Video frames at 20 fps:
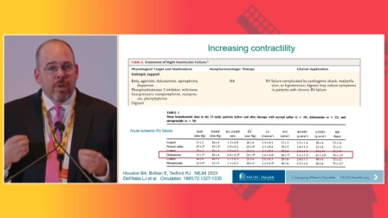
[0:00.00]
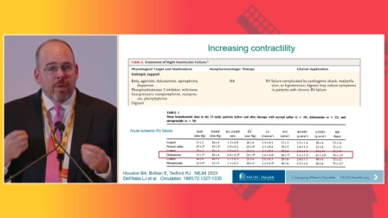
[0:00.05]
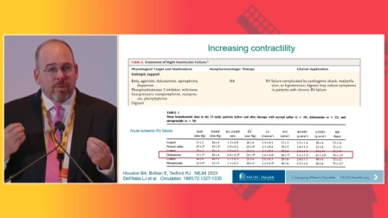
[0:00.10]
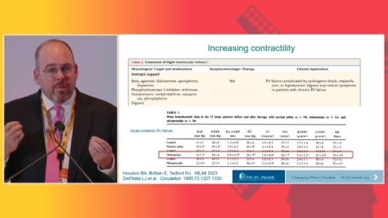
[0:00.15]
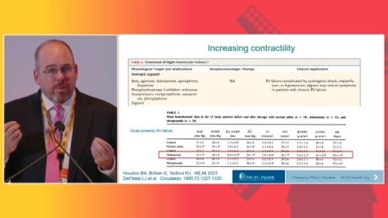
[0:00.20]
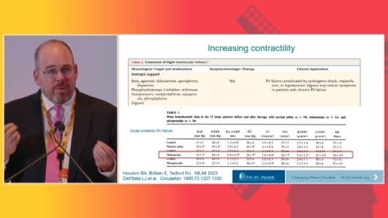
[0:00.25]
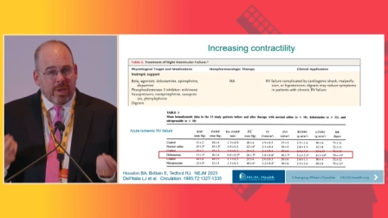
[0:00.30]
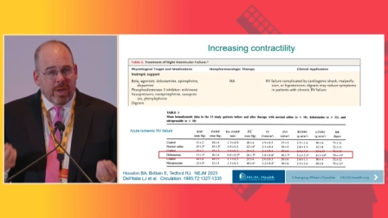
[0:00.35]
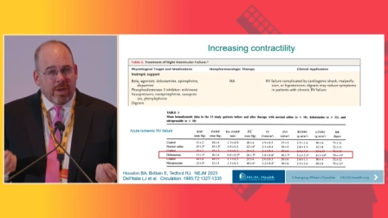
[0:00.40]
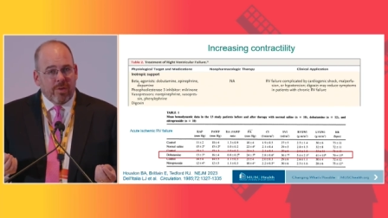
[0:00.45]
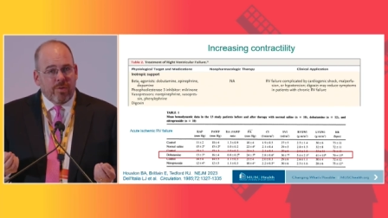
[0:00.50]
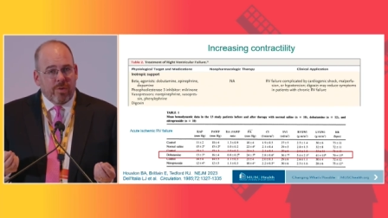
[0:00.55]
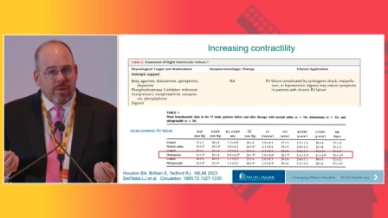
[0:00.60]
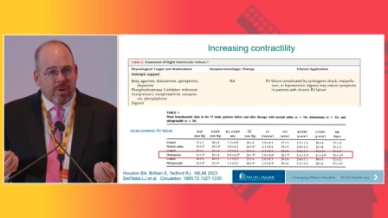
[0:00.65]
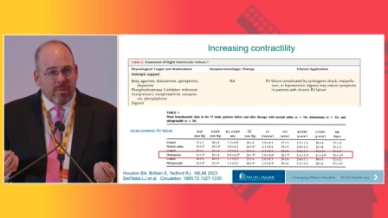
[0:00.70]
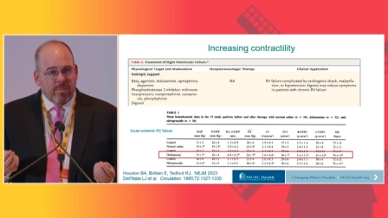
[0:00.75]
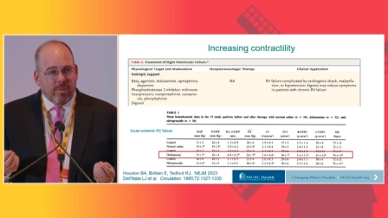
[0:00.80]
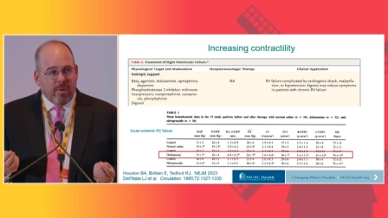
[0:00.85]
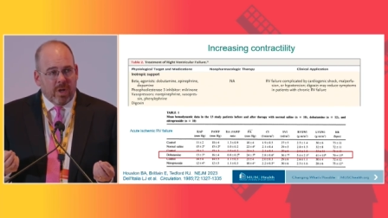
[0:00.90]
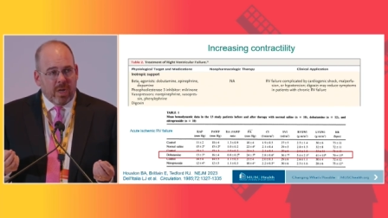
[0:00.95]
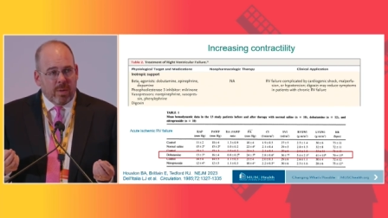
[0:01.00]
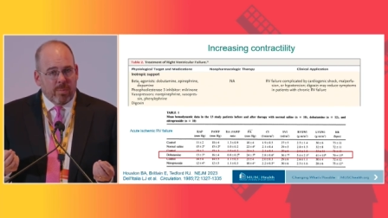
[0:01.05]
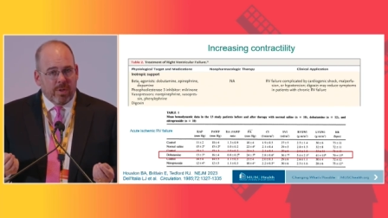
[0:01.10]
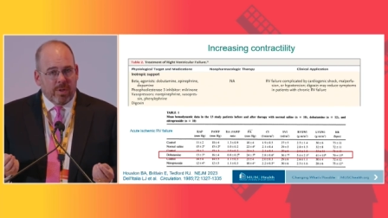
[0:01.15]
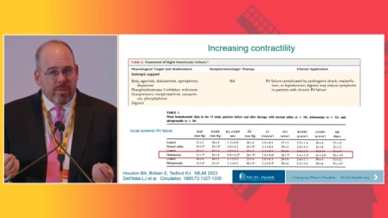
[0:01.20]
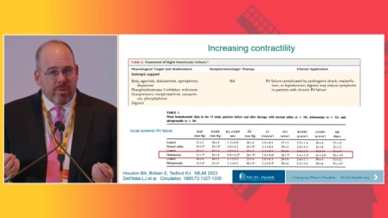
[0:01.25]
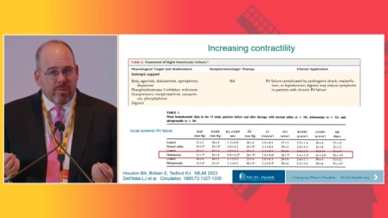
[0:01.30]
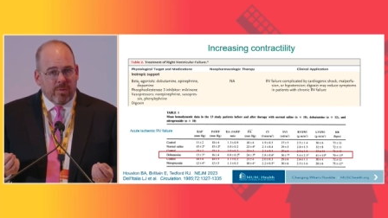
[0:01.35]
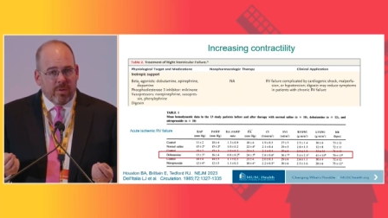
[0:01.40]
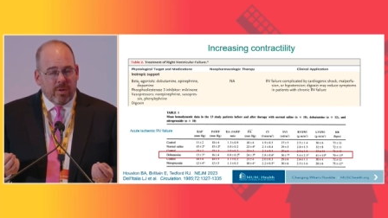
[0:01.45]
So yes, you can volume
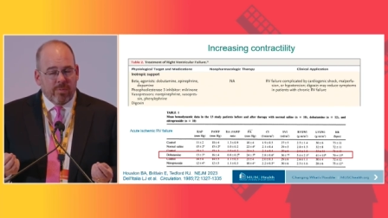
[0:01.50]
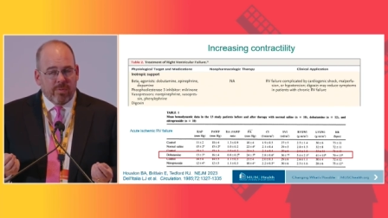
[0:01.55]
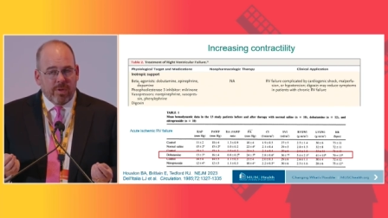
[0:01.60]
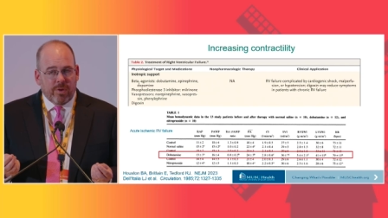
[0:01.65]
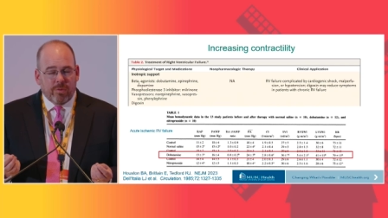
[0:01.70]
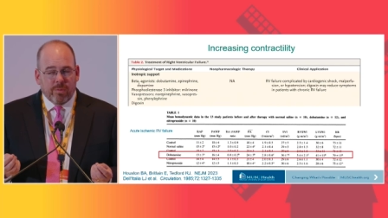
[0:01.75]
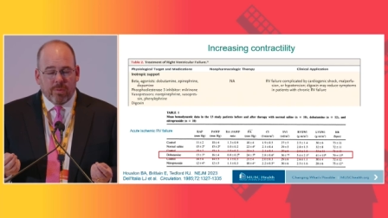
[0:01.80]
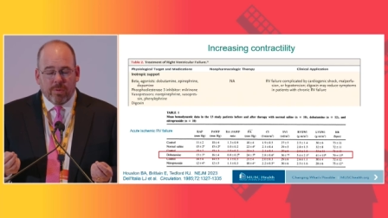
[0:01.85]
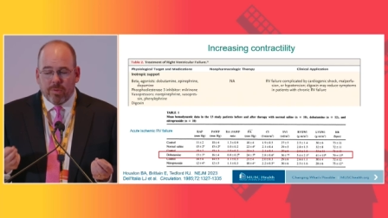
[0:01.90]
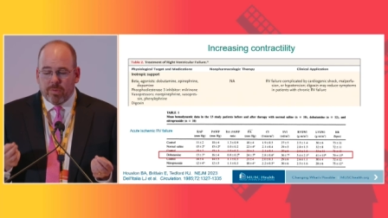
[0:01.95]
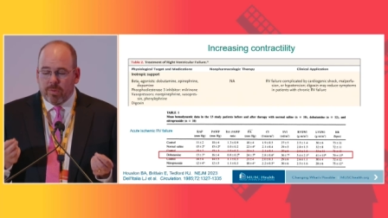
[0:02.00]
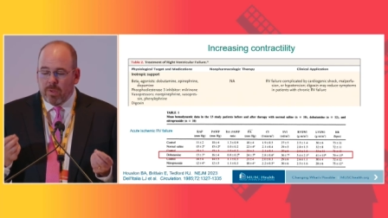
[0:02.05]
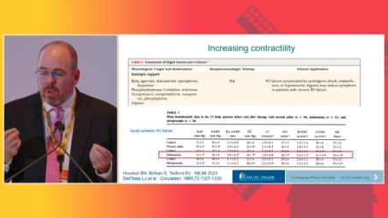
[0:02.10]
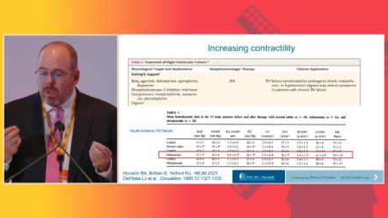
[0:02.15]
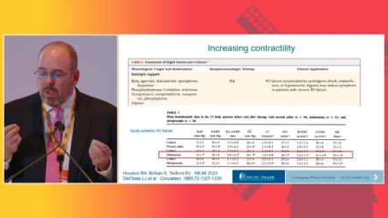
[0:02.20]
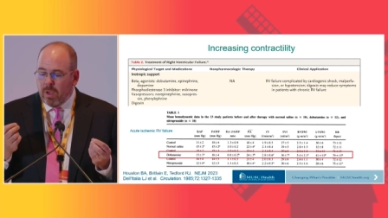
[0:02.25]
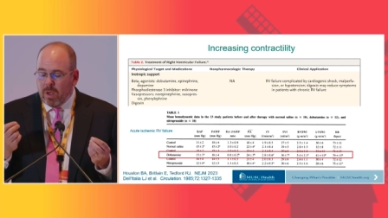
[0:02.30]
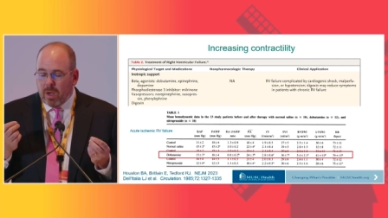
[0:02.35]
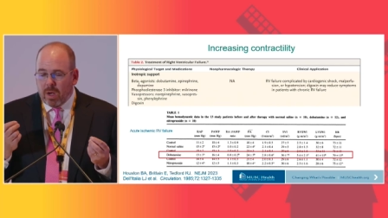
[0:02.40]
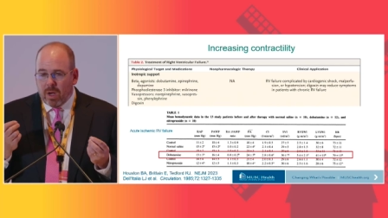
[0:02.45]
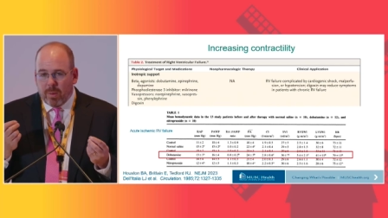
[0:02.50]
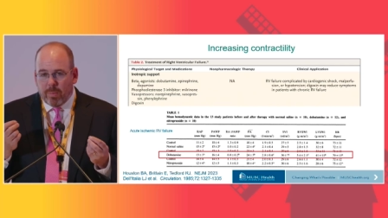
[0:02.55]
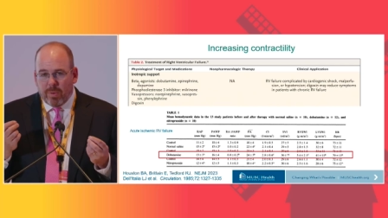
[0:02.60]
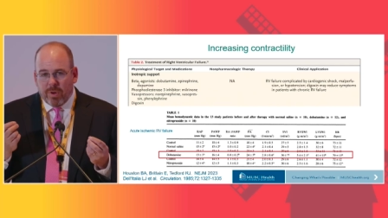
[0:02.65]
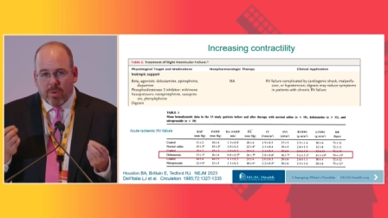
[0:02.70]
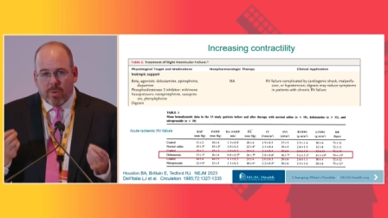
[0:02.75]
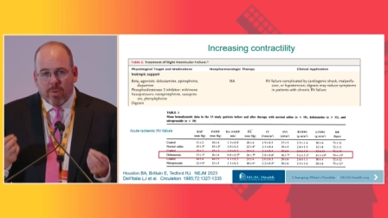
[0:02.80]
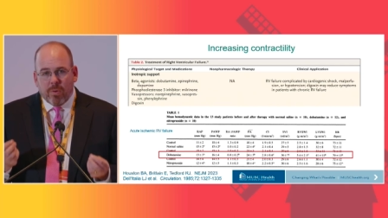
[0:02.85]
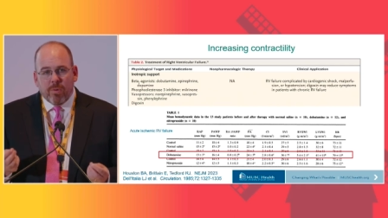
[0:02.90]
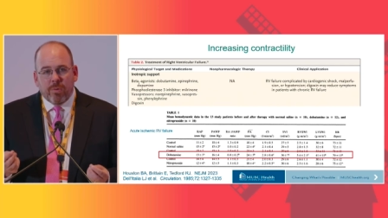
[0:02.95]
load those individuals, uh,
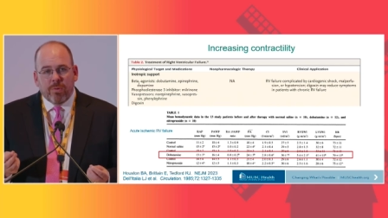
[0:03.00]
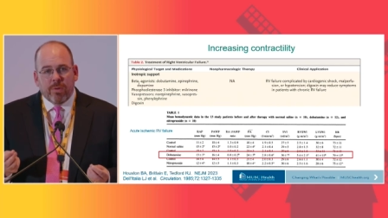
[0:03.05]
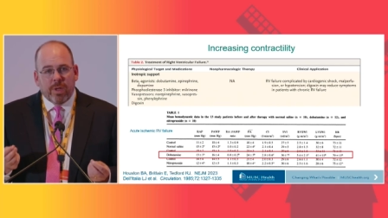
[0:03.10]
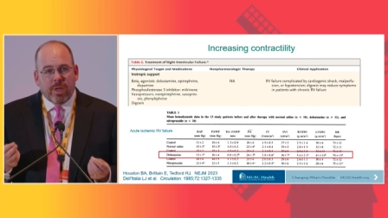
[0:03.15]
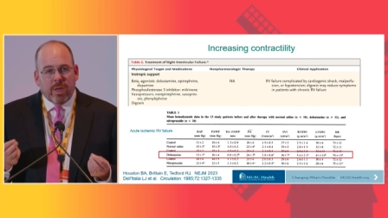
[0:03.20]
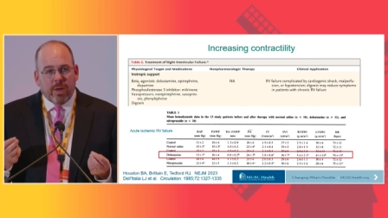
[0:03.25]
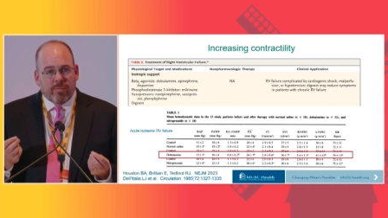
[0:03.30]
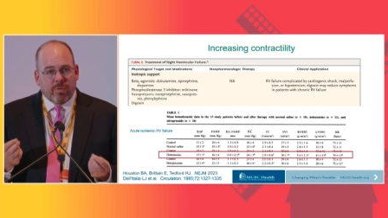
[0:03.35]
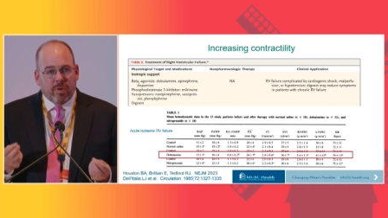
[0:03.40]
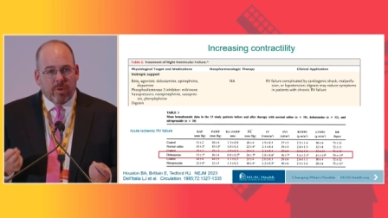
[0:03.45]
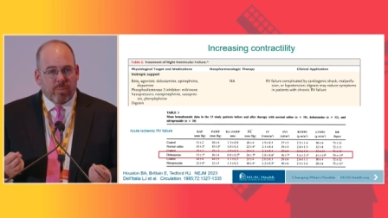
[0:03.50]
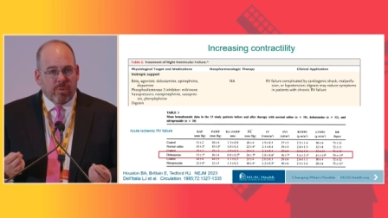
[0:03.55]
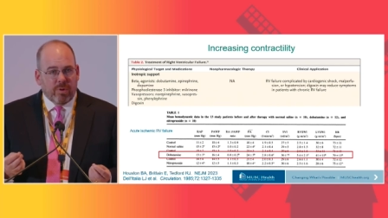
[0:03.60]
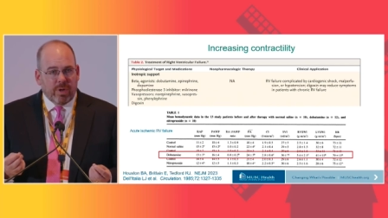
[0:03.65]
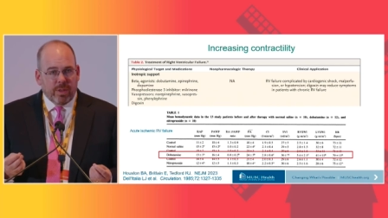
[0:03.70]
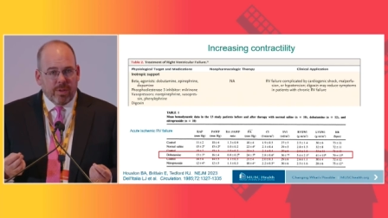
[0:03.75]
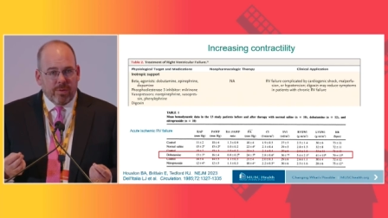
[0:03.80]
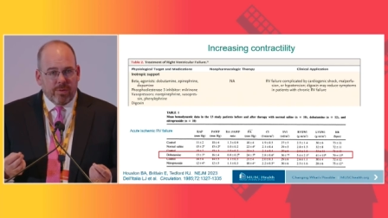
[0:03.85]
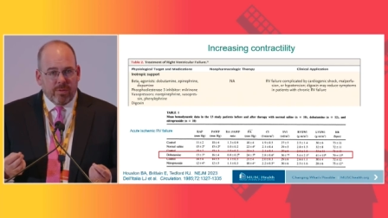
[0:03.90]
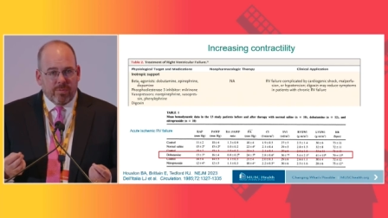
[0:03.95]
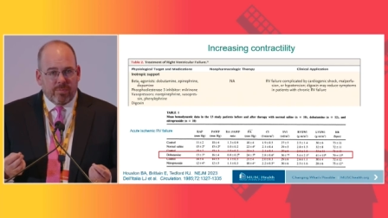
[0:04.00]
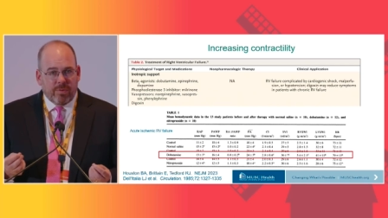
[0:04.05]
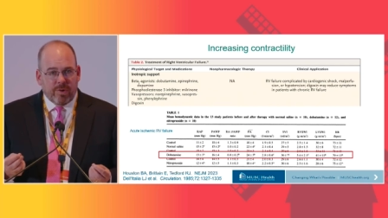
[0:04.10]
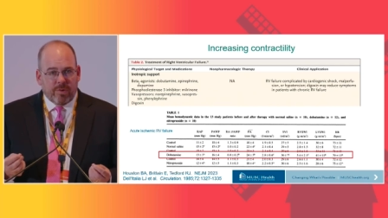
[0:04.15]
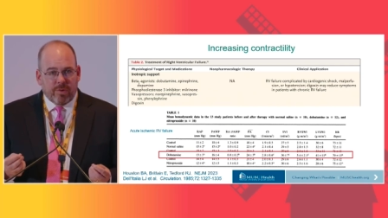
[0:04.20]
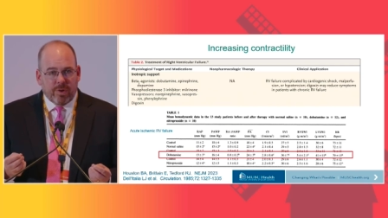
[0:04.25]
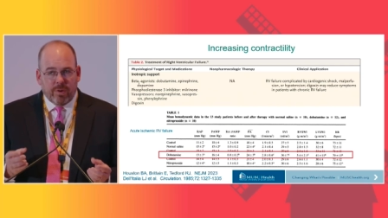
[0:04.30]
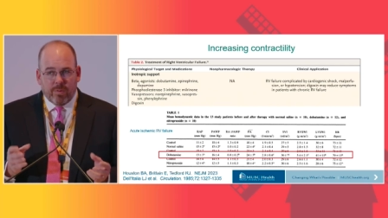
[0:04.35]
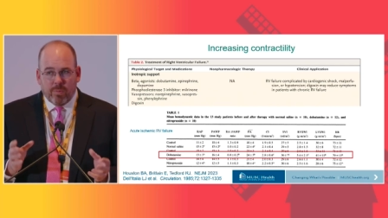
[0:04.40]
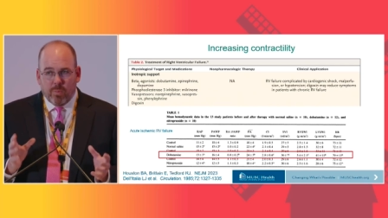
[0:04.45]
but only if they're preload
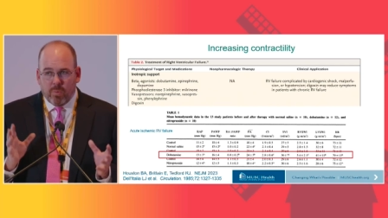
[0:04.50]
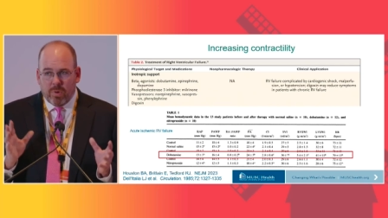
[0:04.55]
deficient.